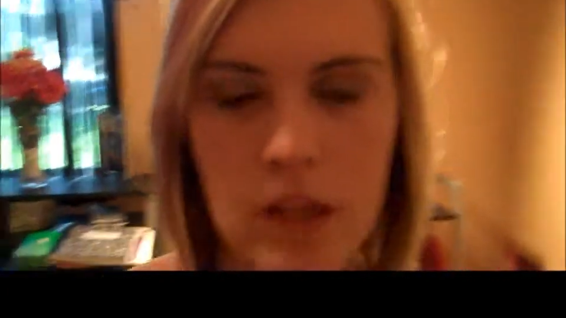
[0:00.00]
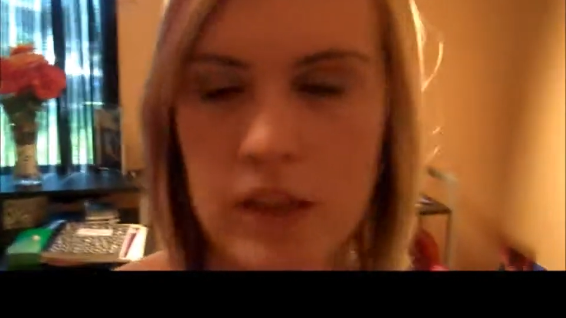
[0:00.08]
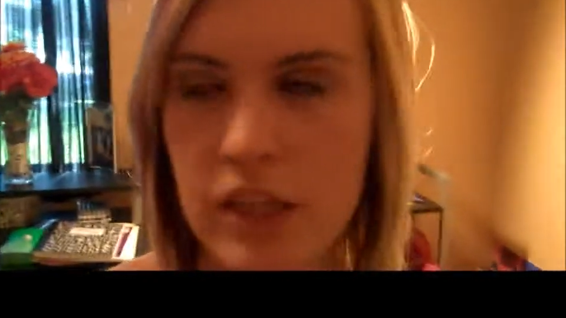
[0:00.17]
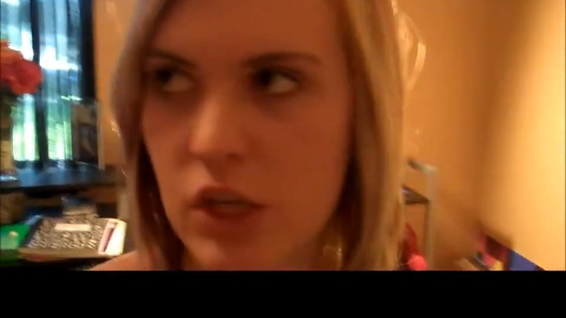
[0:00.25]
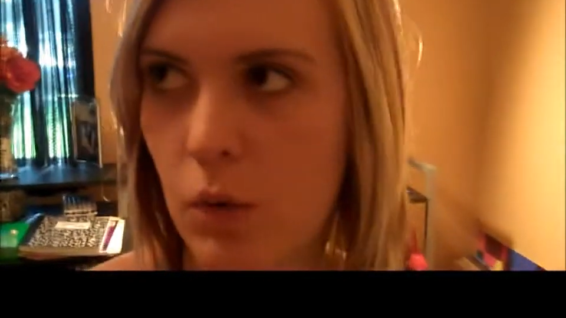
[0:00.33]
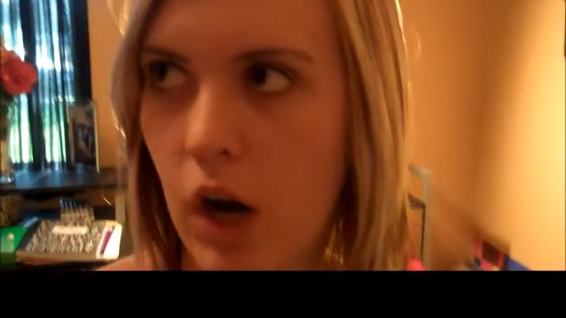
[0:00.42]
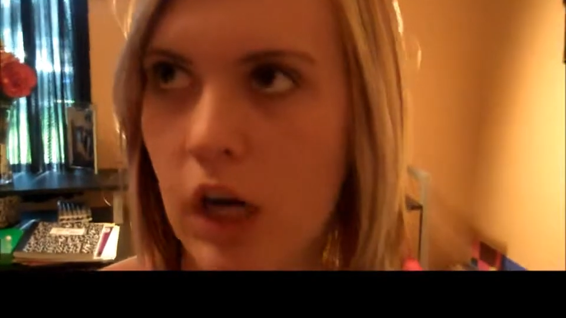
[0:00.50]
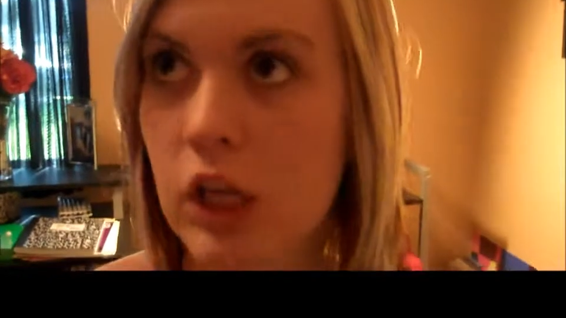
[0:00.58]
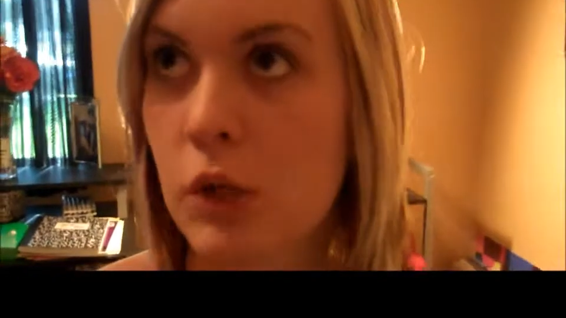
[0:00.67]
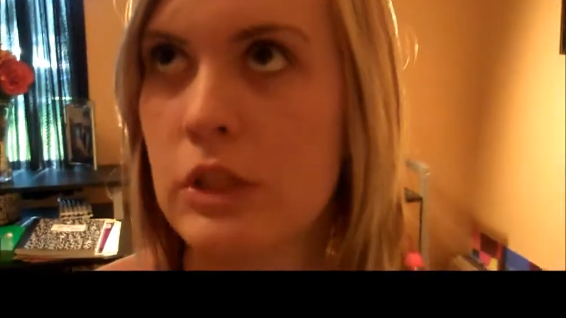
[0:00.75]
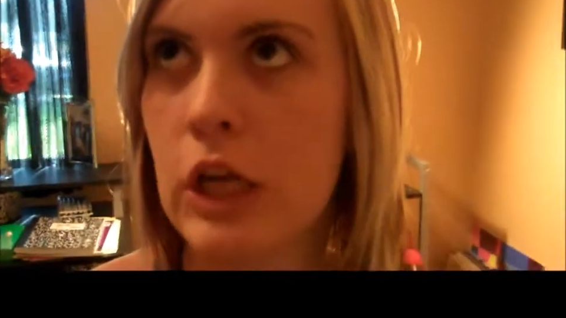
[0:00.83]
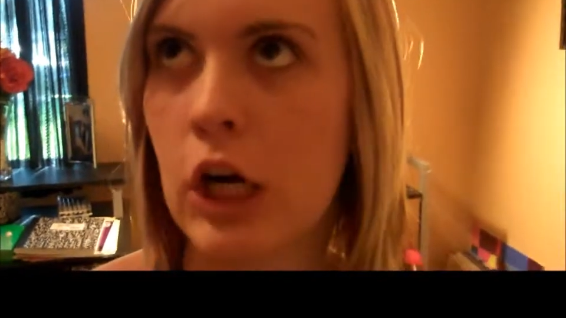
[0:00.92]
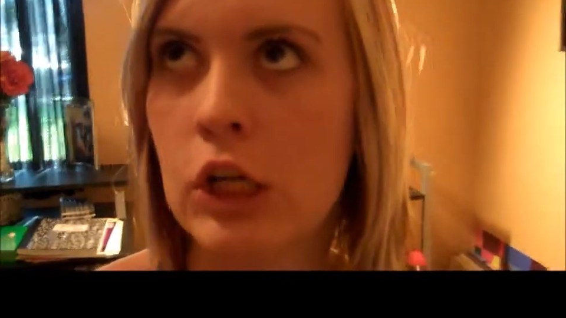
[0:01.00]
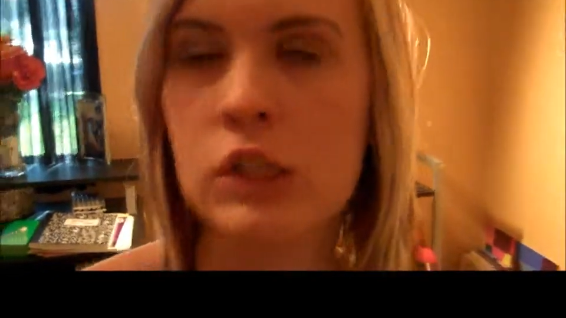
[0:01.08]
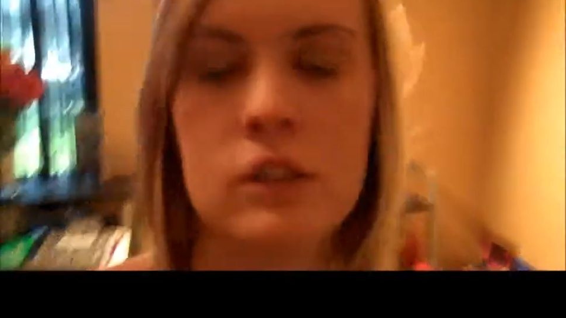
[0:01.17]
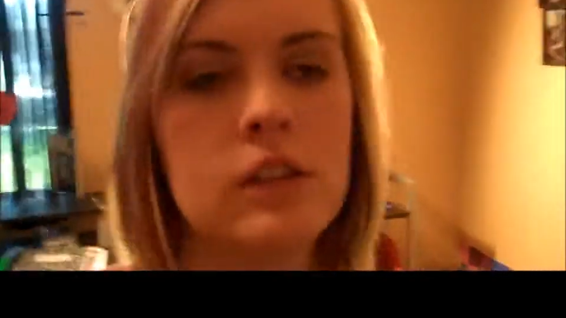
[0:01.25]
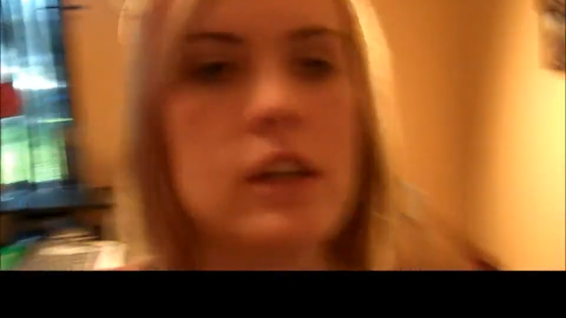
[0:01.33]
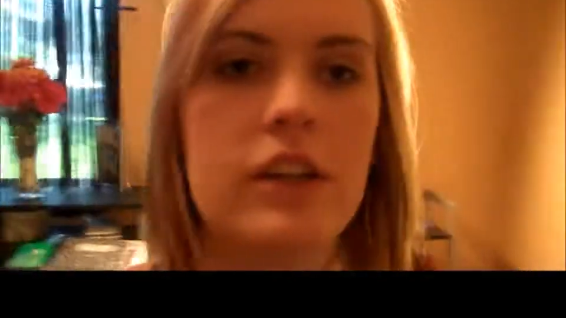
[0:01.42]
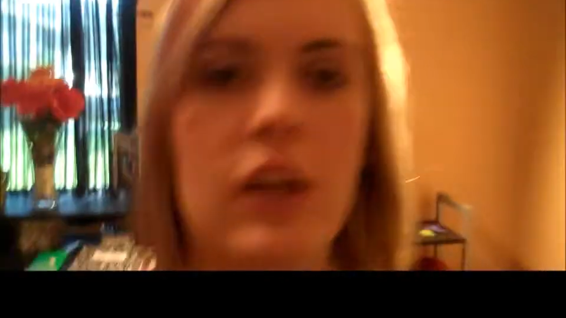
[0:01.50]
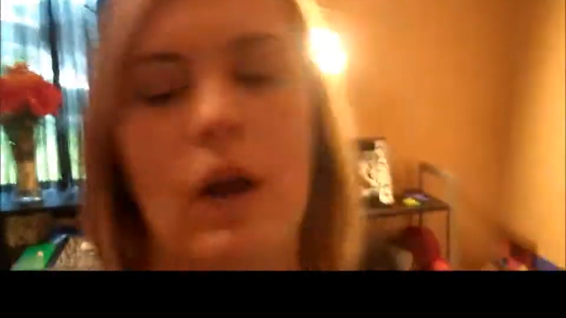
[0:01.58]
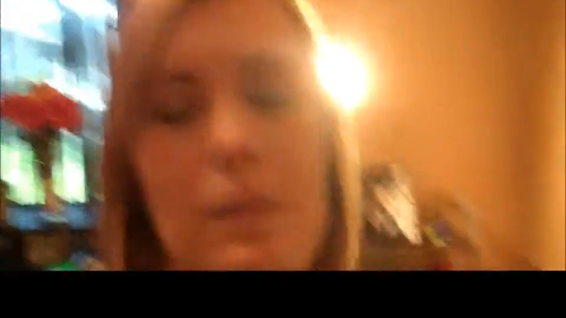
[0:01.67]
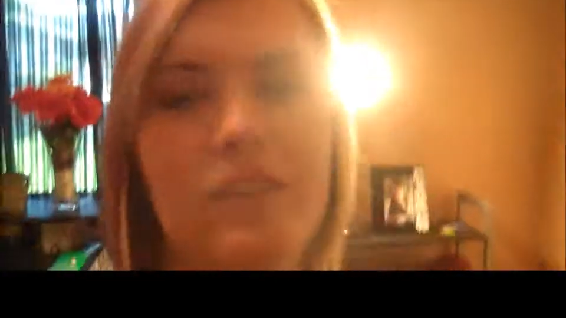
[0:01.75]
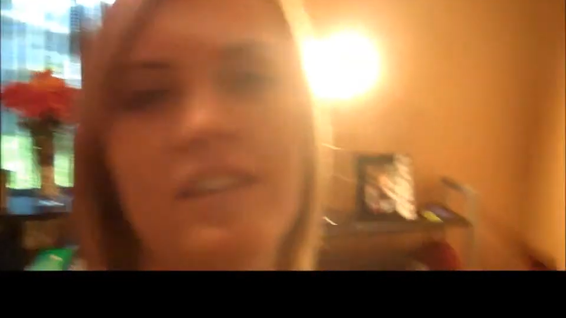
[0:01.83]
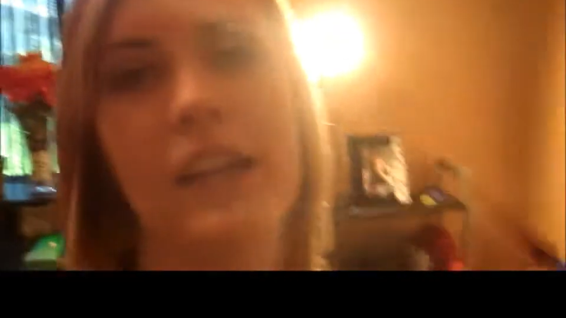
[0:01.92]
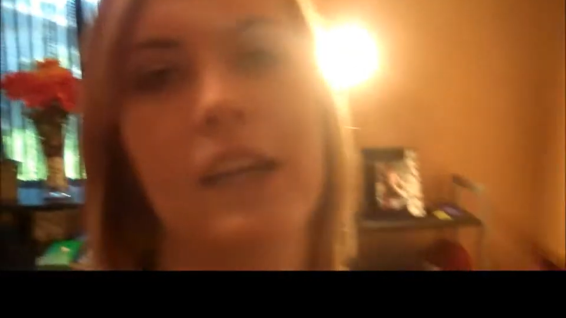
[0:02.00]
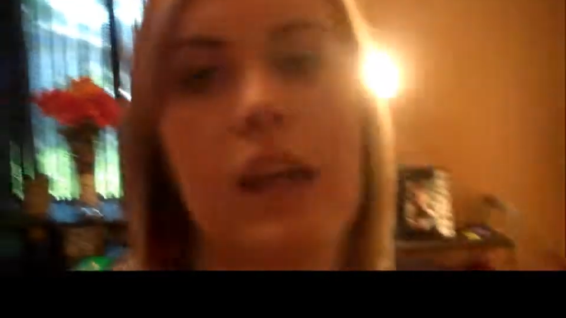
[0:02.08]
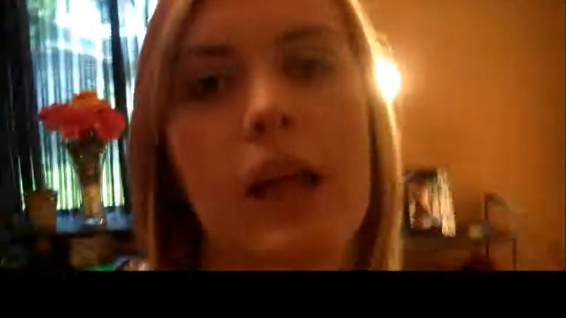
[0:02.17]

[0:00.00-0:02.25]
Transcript: then you are a loser. No, I'm just kidding.